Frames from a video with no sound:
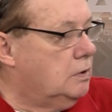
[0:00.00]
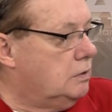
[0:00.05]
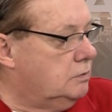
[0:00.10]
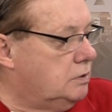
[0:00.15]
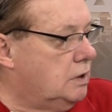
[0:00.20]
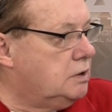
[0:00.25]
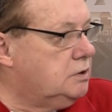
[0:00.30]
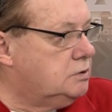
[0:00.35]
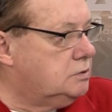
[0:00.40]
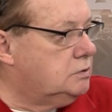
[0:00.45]

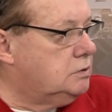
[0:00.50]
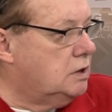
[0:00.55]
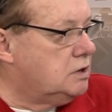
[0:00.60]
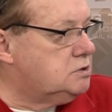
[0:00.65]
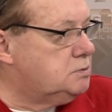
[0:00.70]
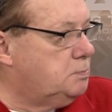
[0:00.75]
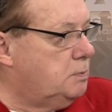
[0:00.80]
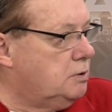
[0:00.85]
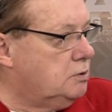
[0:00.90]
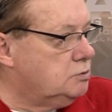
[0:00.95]
That
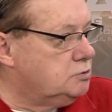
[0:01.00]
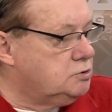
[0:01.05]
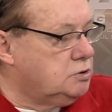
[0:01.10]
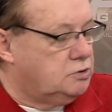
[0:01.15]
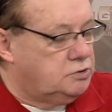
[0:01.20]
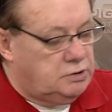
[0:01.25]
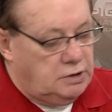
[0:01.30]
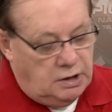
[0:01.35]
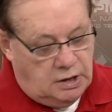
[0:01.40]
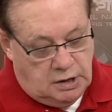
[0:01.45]
spells
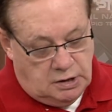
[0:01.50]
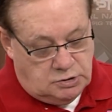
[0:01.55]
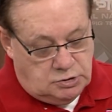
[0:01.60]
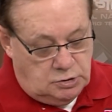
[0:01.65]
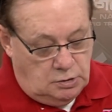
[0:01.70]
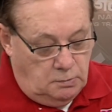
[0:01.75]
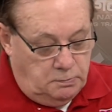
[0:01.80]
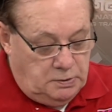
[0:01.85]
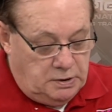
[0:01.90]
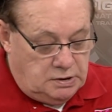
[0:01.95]
good things.
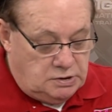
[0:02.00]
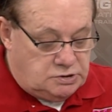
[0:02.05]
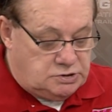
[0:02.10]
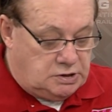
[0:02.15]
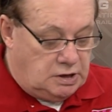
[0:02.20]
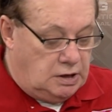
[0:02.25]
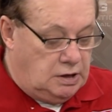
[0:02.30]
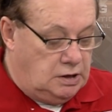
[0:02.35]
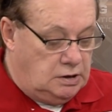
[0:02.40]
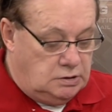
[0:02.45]
You know, Penn
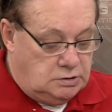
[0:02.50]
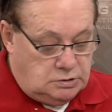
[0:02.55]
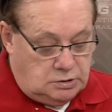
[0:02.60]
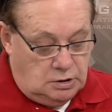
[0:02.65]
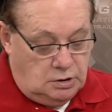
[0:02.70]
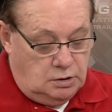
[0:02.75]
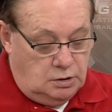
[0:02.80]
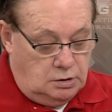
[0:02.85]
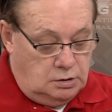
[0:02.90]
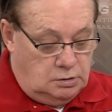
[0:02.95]
State,
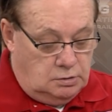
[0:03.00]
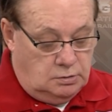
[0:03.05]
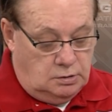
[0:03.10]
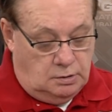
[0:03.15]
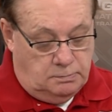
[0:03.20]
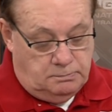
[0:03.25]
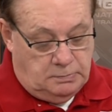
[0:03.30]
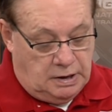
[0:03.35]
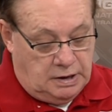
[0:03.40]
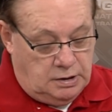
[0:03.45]

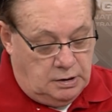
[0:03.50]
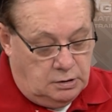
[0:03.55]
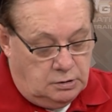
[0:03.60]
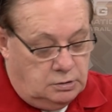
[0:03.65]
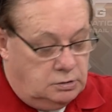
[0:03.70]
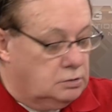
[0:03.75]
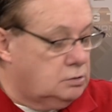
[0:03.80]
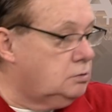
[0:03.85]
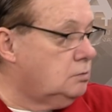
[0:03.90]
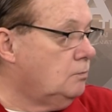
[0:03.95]

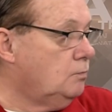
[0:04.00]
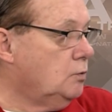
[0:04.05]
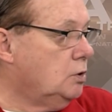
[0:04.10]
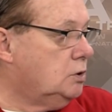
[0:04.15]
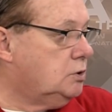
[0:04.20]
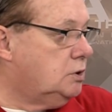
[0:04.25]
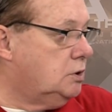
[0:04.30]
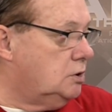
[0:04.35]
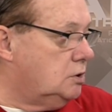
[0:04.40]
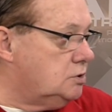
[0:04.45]
Baylor,
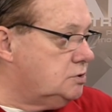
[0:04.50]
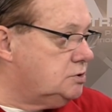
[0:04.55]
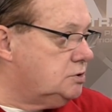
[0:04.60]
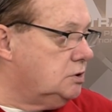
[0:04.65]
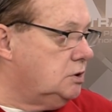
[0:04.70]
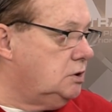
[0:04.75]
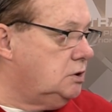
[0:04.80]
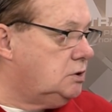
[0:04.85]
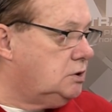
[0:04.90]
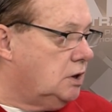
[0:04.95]

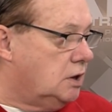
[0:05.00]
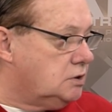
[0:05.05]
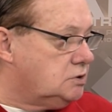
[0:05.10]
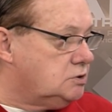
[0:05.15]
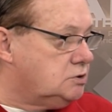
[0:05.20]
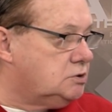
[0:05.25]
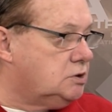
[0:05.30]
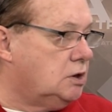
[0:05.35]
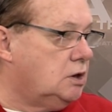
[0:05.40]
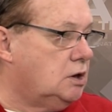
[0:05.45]
Tennessee,
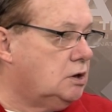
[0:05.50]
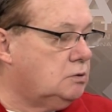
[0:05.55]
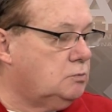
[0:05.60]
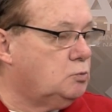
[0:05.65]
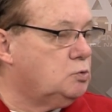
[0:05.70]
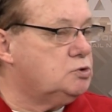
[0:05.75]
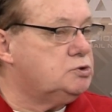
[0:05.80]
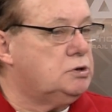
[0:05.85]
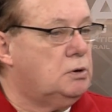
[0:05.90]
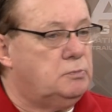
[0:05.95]
Texas Tech
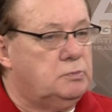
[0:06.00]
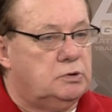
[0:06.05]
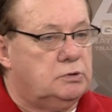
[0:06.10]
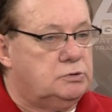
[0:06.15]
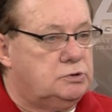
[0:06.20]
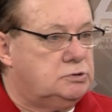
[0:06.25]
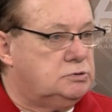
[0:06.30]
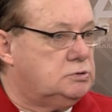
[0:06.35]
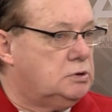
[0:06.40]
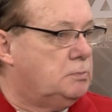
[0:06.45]
were some of
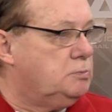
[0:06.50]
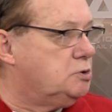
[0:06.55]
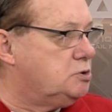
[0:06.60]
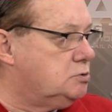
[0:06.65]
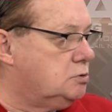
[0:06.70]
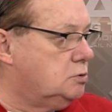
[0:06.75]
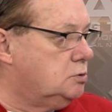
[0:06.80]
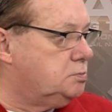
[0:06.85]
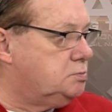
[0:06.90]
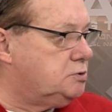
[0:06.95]
the
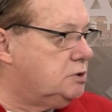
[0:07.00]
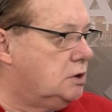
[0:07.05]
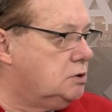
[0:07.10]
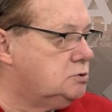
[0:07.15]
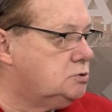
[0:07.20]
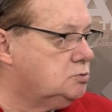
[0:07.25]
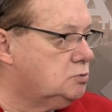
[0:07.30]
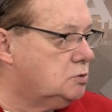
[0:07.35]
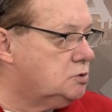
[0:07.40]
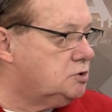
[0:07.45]
schools
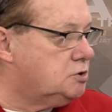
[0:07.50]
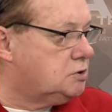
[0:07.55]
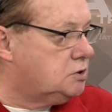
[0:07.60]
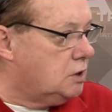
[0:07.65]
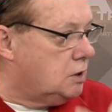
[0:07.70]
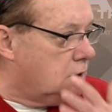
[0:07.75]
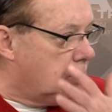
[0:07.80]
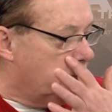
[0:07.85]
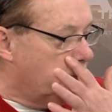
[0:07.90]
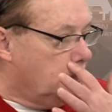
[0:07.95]
besides Georgia
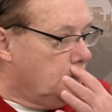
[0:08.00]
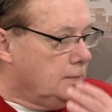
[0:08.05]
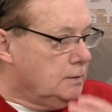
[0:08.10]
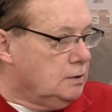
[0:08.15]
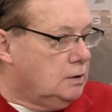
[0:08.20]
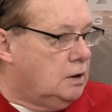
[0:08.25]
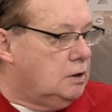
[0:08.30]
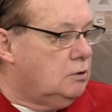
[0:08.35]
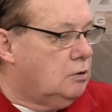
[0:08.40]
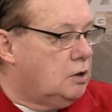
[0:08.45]
Tech
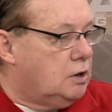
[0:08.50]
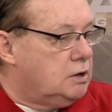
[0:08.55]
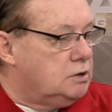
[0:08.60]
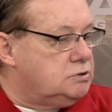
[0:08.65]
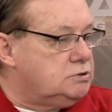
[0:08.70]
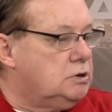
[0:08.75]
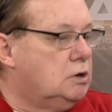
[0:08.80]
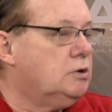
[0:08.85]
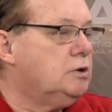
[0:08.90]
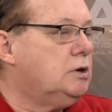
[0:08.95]
in
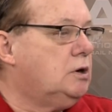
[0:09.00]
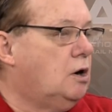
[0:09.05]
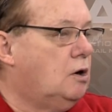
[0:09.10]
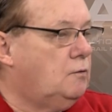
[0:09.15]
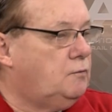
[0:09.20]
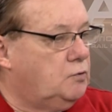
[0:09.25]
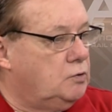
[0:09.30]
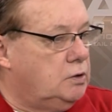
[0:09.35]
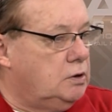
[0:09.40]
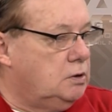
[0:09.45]
Arkansas that
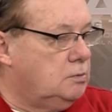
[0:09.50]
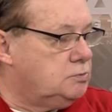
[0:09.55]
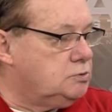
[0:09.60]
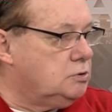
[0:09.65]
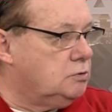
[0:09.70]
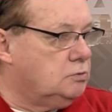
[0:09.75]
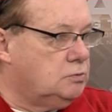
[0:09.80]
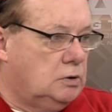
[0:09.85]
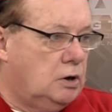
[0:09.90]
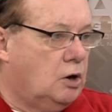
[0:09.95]
offered him.
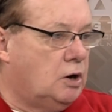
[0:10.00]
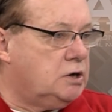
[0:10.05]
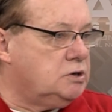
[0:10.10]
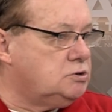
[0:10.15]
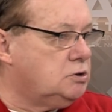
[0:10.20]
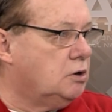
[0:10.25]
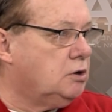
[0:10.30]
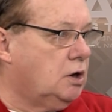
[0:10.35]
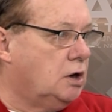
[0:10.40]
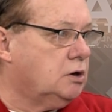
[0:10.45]
So
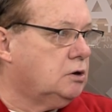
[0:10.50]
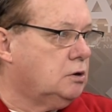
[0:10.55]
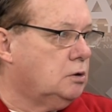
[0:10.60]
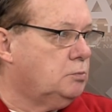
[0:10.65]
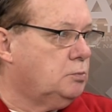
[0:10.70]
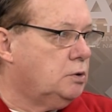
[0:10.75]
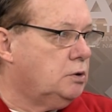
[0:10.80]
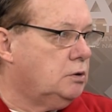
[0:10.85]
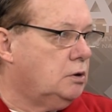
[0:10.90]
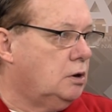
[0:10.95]
Arkansas got a
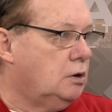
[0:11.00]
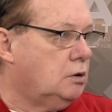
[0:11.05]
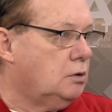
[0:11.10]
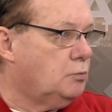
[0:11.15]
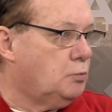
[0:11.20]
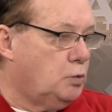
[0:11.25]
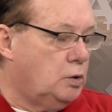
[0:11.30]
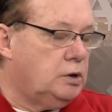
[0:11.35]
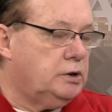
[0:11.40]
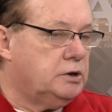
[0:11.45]
good one there,
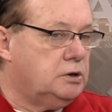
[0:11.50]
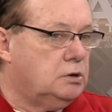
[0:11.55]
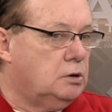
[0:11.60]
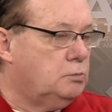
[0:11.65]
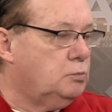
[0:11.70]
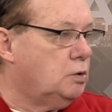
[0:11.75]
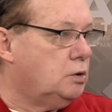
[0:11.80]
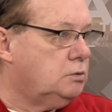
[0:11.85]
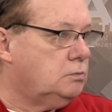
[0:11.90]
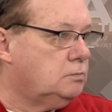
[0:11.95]
really
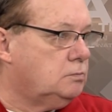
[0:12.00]
good one.